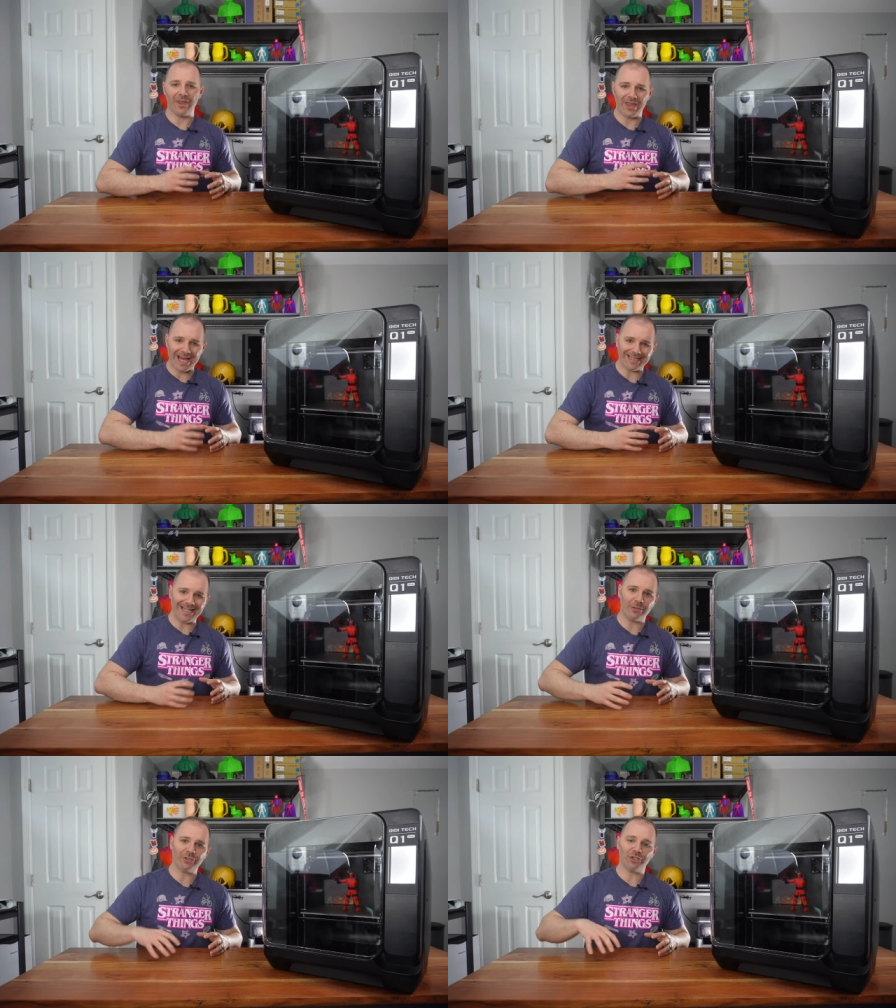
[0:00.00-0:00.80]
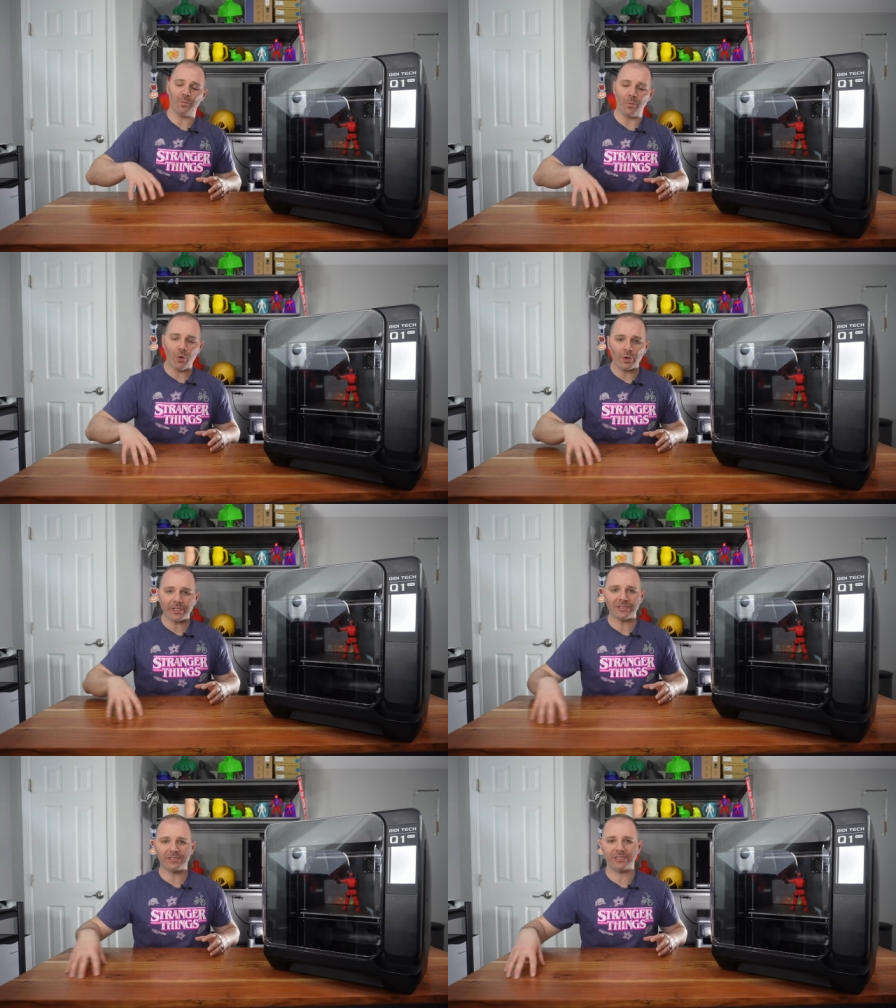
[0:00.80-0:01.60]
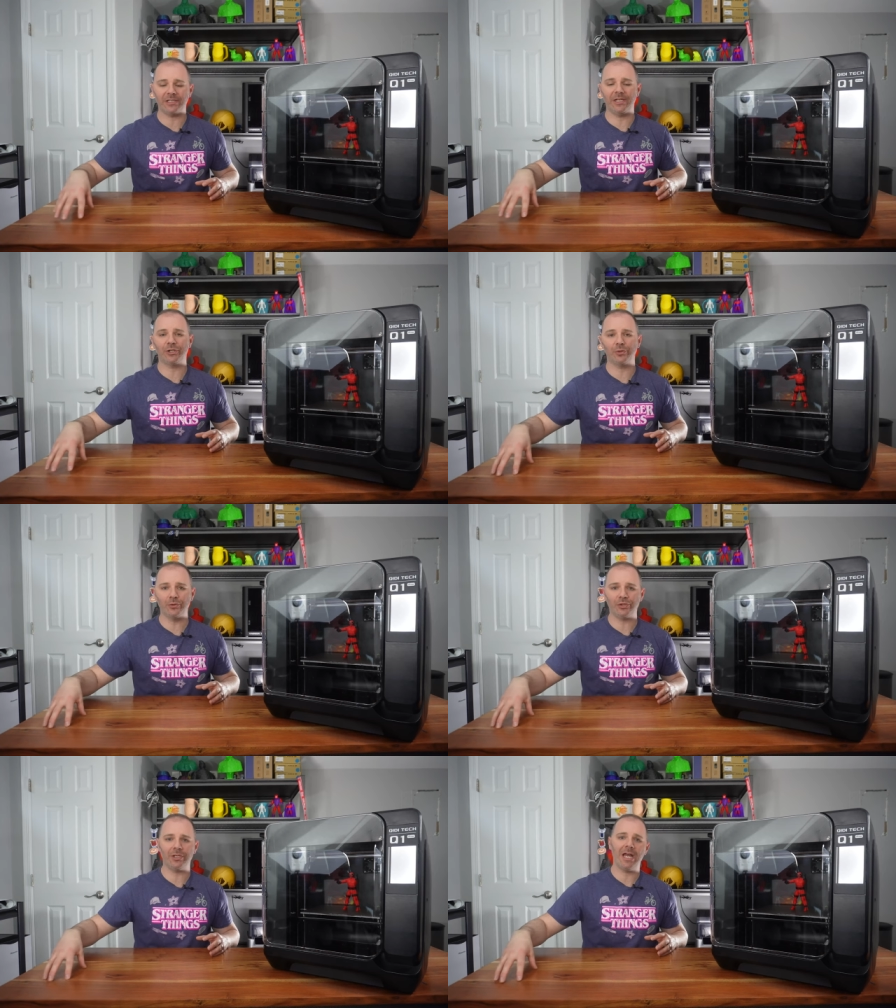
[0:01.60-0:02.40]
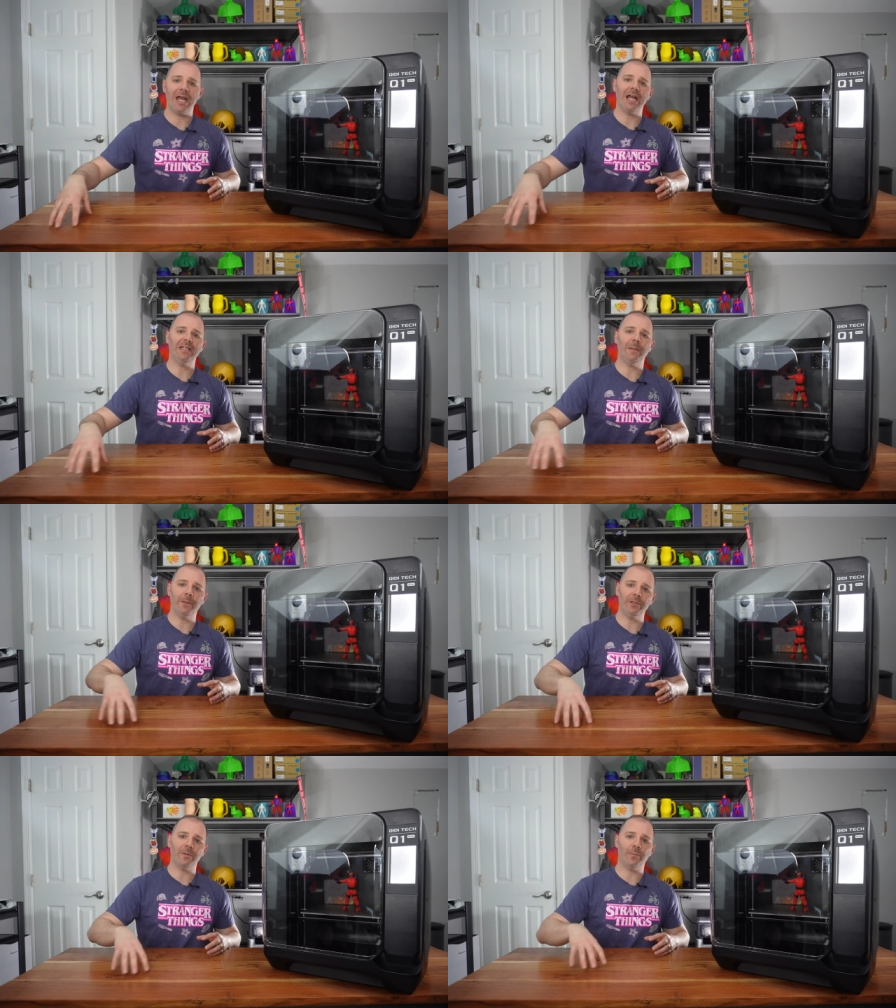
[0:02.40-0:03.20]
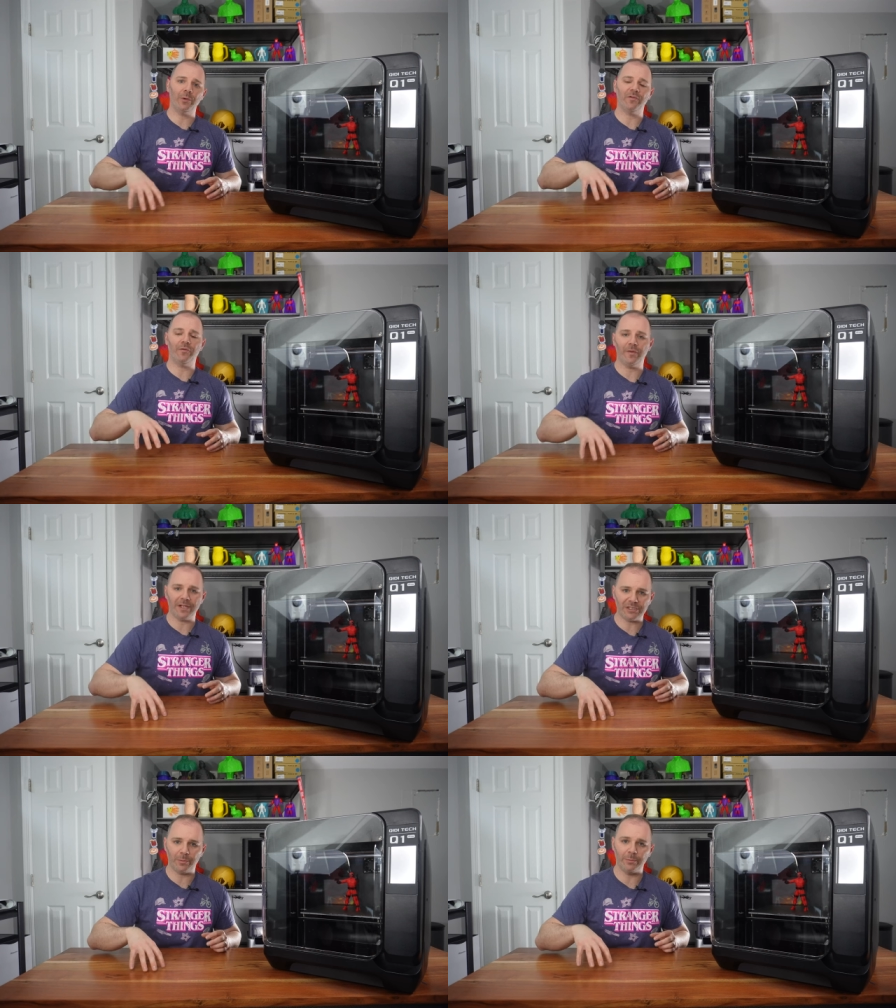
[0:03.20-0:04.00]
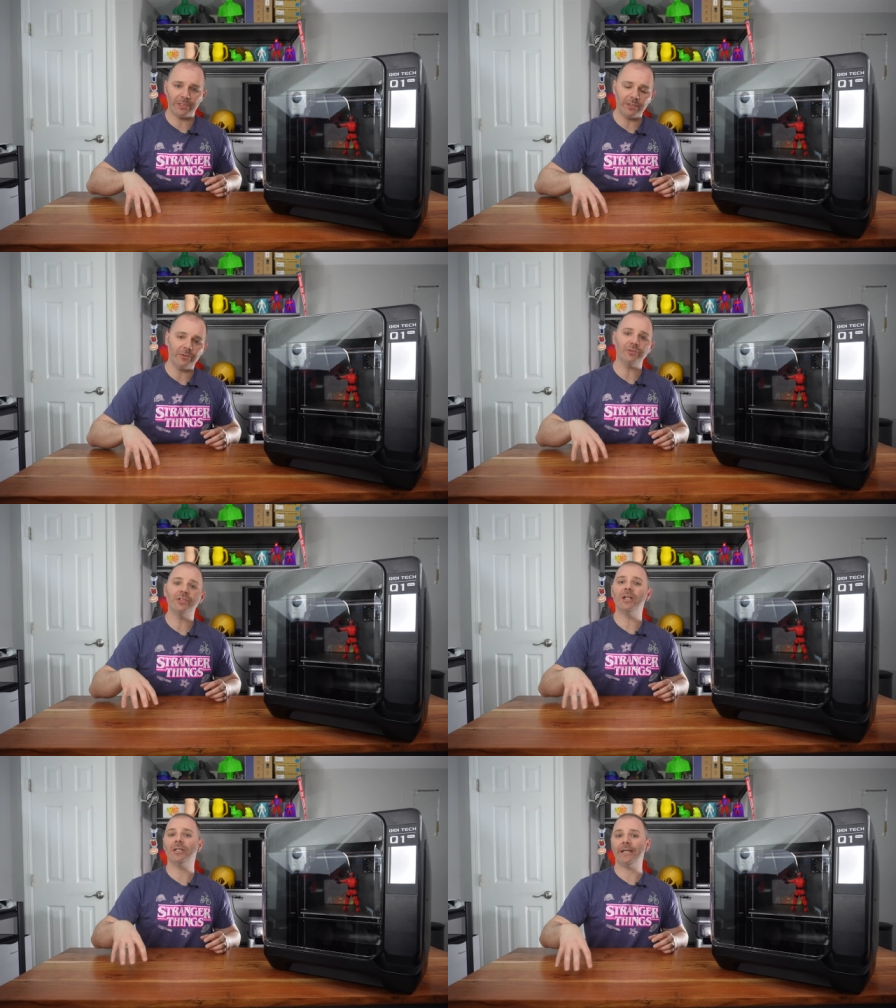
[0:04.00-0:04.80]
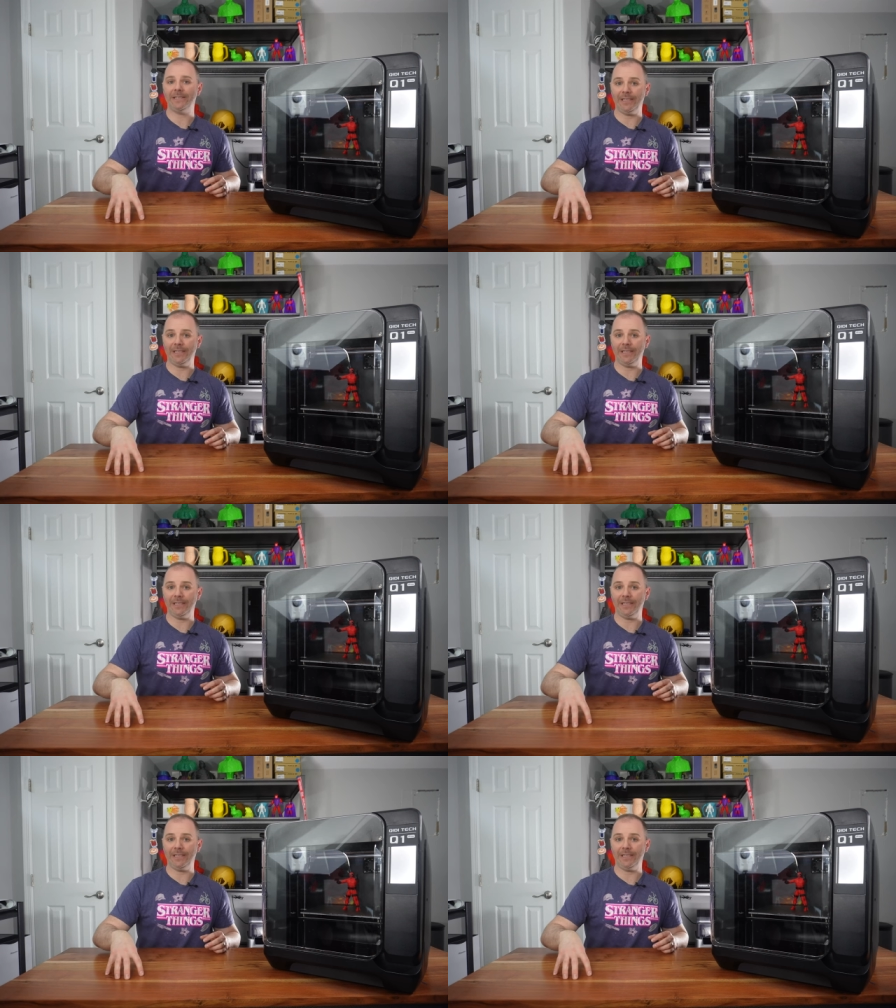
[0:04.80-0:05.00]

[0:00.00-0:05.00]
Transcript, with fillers: That allows us more consistent extrusion and the ability to print flexible materials like